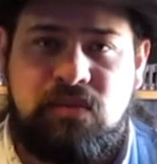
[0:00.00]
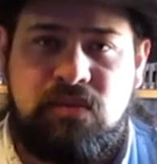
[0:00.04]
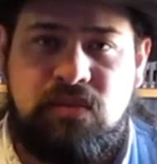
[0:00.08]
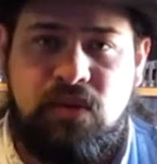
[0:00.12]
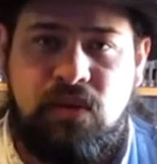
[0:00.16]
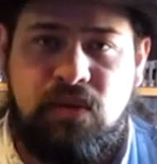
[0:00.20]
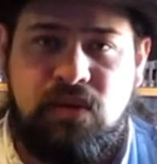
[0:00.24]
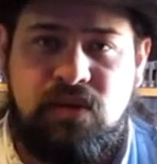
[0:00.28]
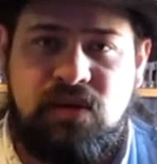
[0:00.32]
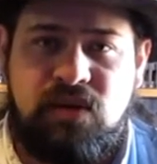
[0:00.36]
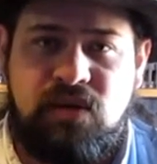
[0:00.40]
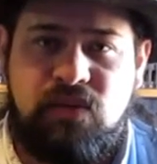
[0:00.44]

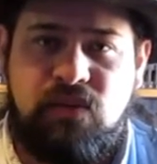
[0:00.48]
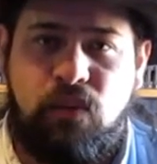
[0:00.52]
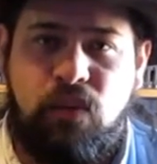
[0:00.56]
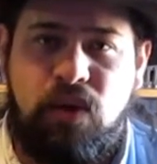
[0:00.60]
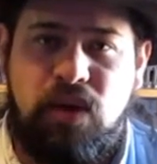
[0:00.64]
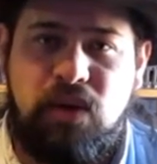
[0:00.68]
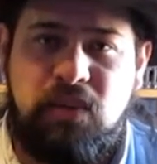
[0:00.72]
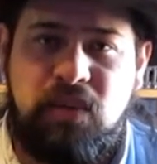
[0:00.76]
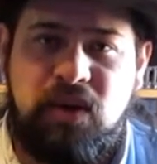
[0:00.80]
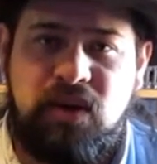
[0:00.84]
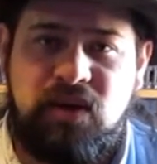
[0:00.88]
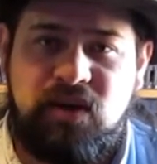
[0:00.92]
Only need
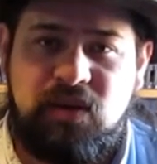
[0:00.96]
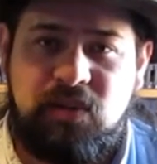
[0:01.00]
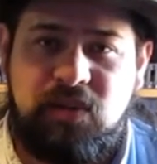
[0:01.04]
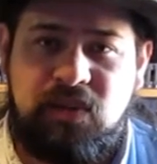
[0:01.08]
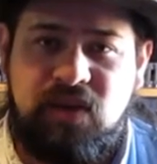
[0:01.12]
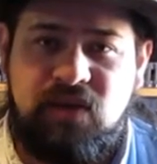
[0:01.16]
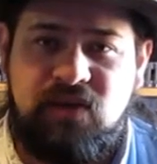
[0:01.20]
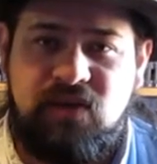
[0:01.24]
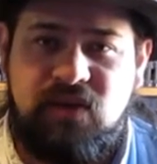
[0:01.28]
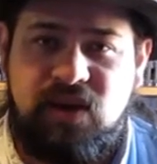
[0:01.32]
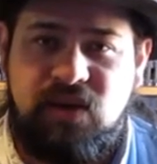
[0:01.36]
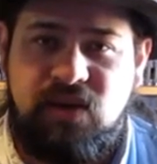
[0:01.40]
one button to
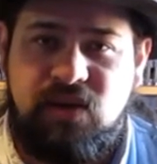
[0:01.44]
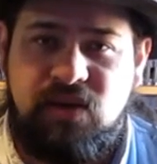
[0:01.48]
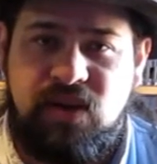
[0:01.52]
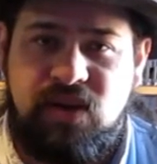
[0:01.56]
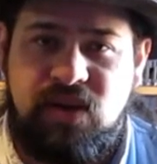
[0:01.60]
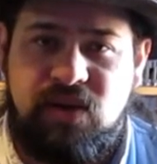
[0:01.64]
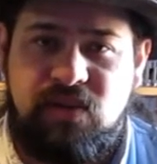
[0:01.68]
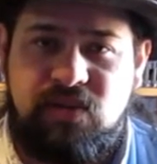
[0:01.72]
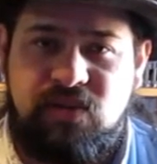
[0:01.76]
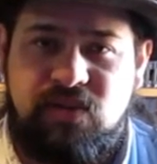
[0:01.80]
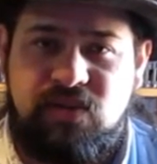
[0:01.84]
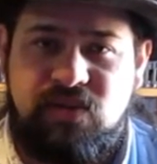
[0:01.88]
play video
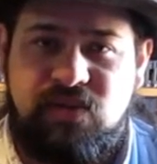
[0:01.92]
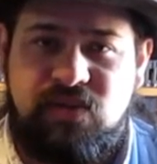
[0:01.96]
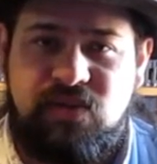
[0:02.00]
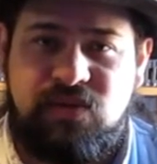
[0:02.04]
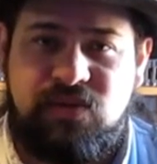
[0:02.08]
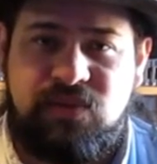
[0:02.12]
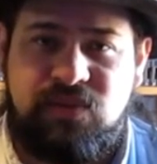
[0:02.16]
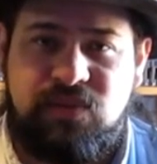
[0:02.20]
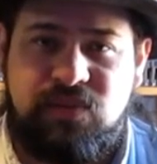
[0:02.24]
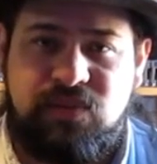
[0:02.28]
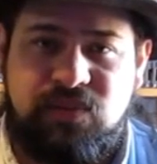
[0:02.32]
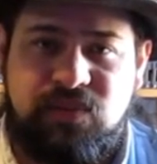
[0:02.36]
games.
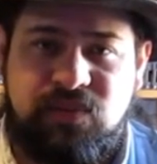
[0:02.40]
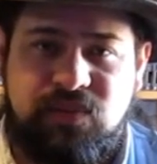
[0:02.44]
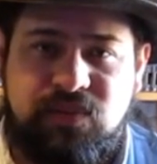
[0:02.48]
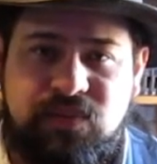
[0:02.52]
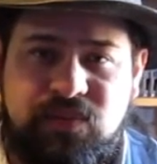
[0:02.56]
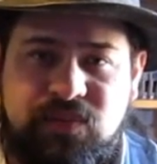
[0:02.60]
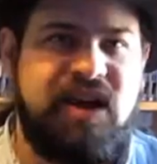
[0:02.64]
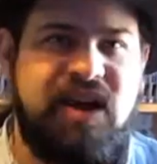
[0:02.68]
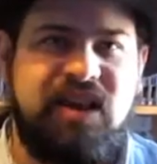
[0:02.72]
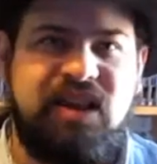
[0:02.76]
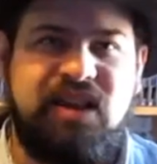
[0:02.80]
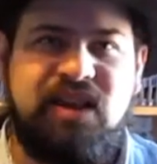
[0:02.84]

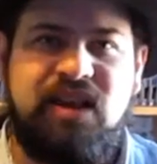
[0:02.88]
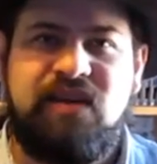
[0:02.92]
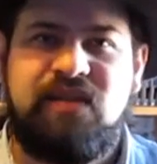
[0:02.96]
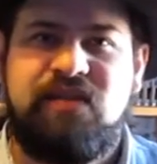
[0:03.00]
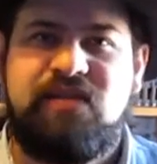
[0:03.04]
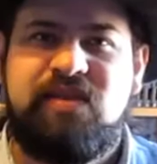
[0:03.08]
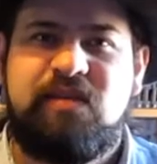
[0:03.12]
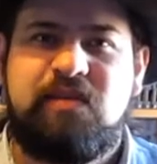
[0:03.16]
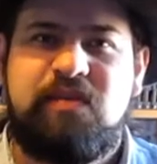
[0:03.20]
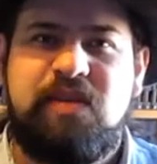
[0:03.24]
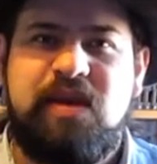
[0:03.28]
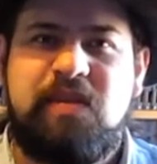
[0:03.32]
I love
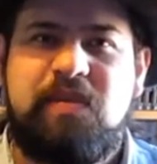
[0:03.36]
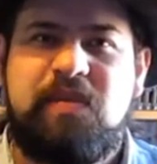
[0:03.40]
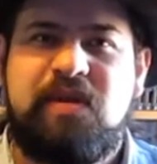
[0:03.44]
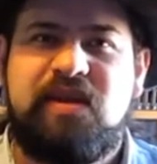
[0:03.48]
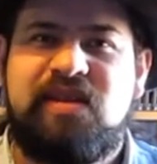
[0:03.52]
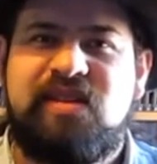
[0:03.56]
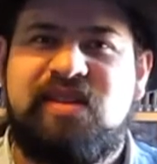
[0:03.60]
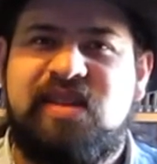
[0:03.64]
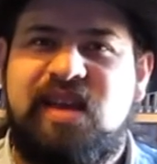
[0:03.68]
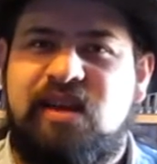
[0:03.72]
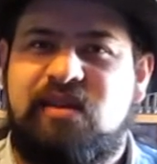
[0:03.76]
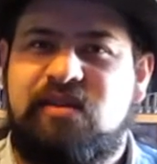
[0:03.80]
the beeping
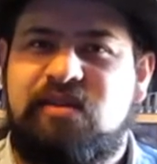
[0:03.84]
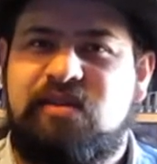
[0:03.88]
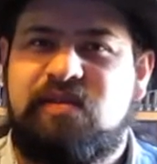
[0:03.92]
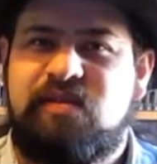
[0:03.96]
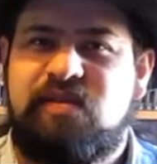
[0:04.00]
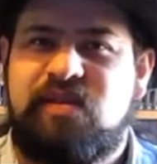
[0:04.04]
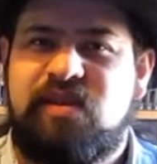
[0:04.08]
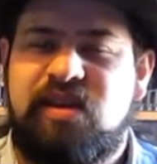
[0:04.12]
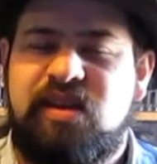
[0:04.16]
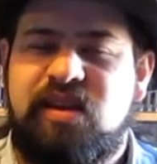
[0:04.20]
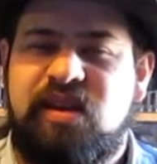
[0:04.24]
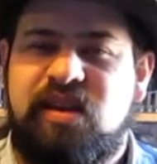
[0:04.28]
sound of
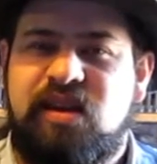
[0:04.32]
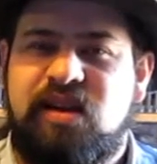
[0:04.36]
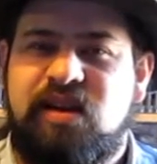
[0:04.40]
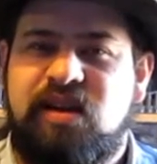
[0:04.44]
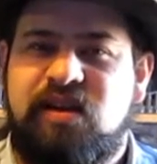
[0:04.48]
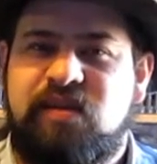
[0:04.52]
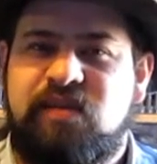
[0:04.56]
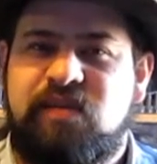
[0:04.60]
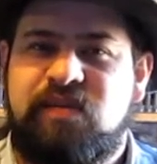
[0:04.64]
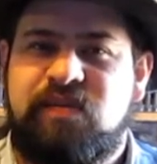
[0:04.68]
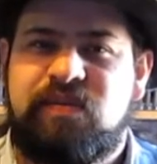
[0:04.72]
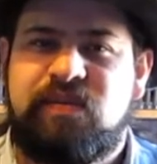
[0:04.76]
the,
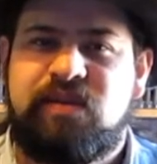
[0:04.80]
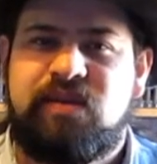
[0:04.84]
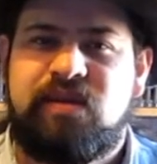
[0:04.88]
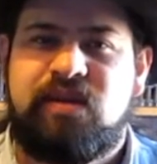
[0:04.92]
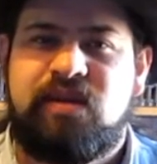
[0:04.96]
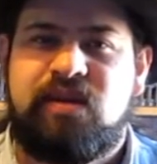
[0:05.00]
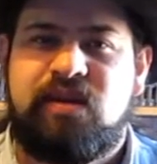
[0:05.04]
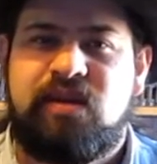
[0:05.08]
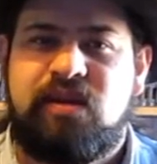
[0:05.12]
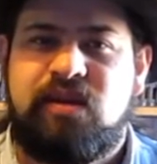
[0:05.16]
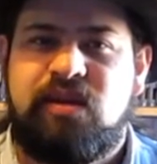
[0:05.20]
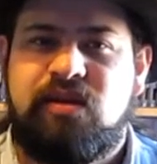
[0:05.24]

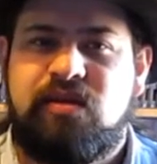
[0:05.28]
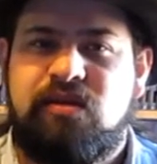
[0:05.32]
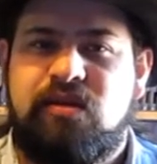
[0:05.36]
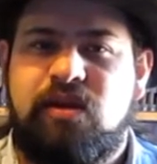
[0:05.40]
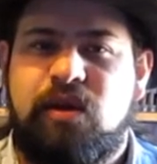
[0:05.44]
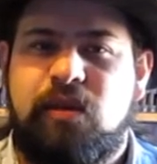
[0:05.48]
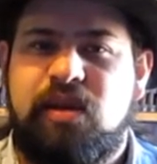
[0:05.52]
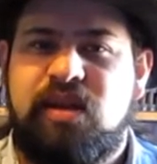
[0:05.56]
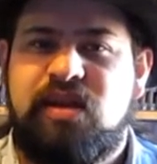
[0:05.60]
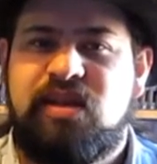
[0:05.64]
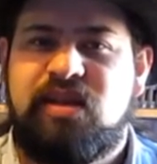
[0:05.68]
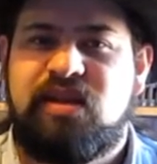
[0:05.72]

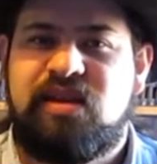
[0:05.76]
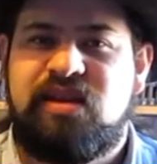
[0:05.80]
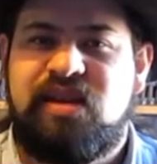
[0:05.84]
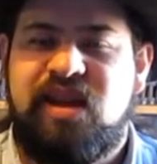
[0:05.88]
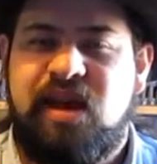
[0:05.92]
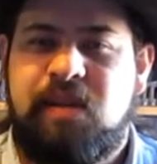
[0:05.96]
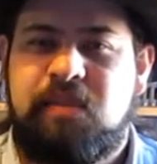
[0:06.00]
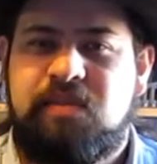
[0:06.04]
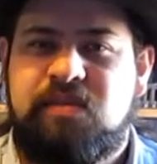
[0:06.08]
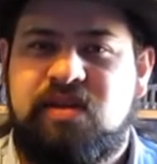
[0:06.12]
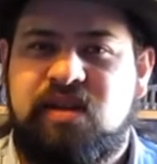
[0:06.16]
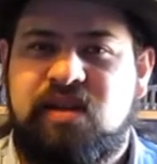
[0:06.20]
going to the
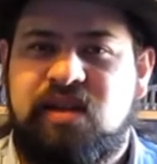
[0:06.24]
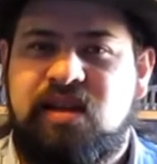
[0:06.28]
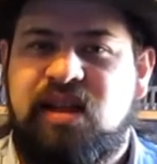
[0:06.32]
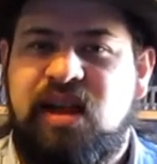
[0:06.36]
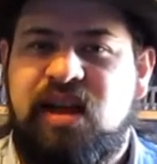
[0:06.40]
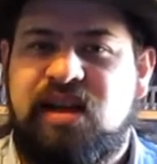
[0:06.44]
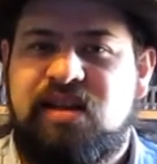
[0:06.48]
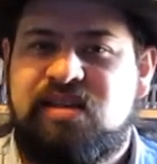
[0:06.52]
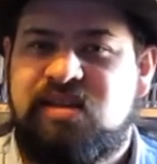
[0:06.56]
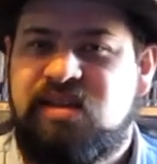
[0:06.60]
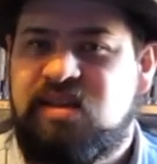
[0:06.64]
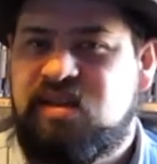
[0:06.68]
depths, the
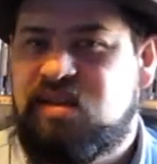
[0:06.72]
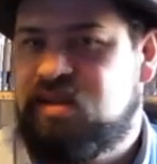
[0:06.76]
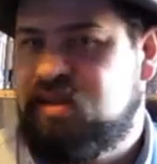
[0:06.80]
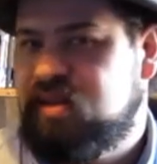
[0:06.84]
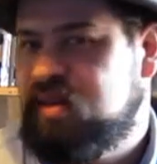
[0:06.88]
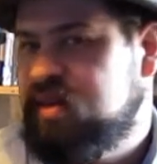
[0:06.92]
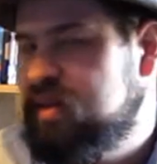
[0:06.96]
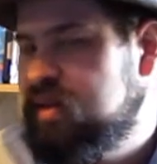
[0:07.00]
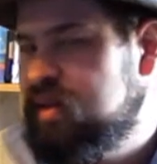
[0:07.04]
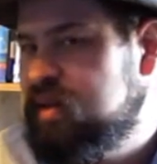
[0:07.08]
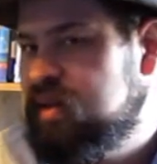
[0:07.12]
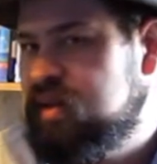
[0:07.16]
classic,
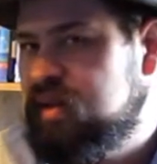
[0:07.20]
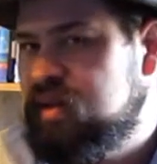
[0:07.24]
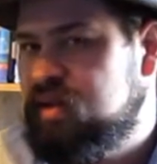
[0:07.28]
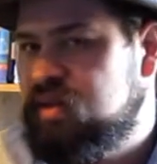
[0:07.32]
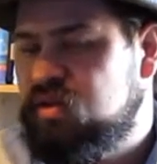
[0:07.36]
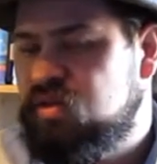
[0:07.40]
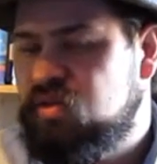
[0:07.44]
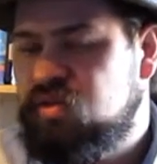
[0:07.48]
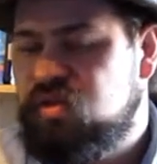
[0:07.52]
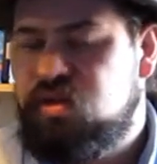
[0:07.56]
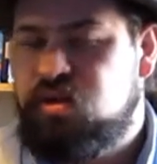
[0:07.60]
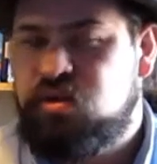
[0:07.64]

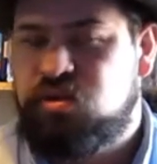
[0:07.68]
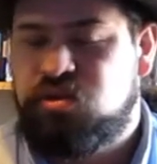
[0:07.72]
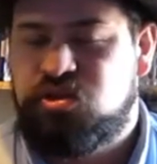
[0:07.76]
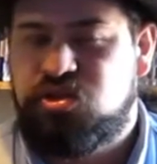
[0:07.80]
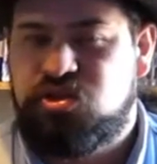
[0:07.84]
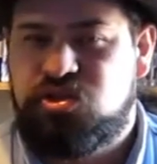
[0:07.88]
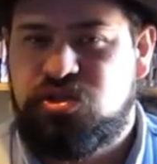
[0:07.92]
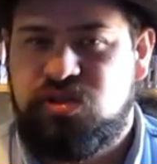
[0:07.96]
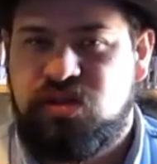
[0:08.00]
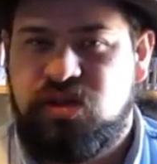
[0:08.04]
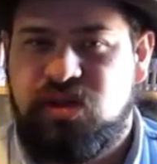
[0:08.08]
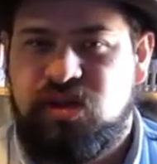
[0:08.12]

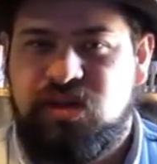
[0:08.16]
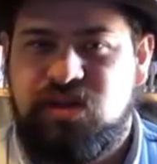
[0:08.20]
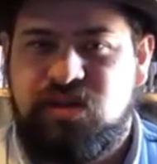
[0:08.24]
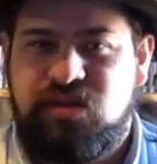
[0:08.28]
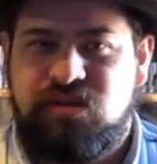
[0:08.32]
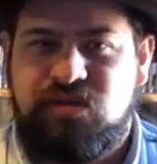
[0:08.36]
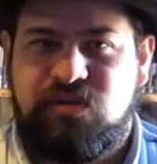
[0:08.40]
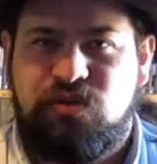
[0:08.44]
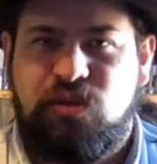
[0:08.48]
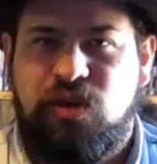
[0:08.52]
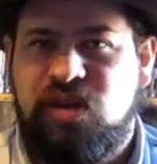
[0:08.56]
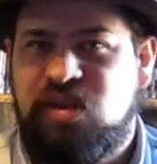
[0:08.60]

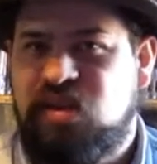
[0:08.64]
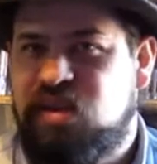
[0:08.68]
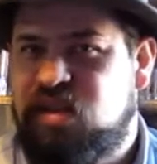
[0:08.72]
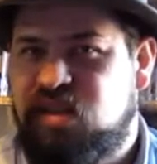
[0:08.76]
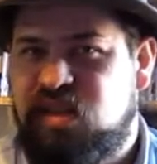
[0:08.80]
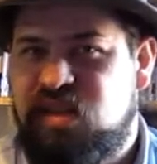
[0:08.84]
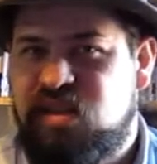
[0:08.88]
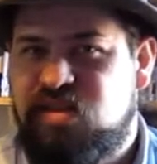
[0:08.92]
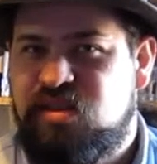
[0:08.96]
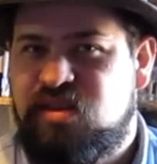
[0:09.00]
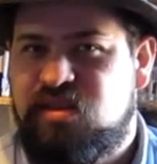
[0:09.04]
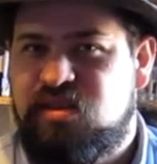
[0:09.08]
20,000
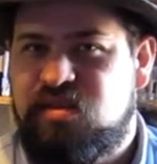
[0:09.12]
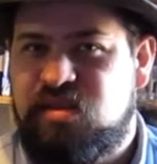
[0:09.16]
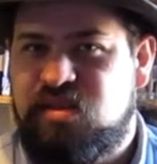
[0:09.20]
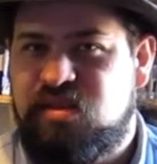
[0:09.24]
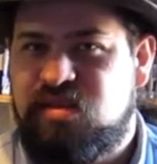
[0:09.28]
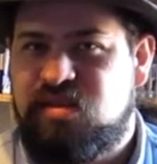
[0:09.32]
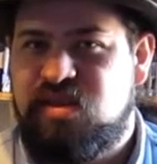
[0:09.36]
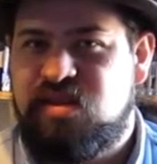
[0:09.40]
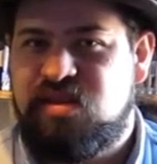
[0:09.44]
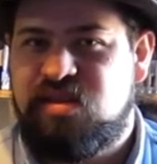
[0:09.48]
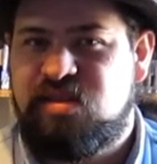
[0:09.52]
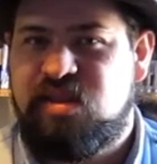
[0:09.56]
Leagues Under the
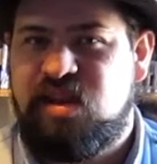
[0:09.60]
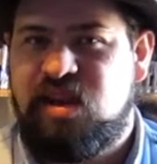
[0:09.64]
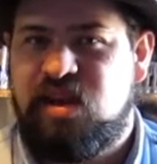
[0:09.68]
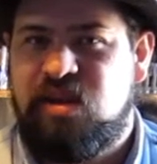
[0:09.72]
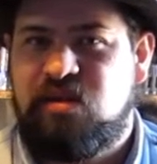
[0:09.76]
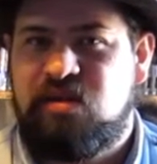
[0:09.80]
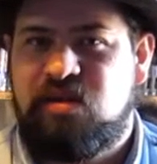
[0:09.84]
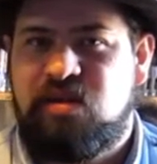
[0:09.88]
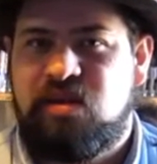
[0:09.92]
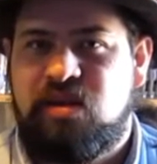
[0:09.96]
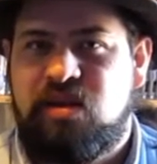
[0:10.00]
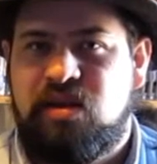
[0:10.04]
Sea sound.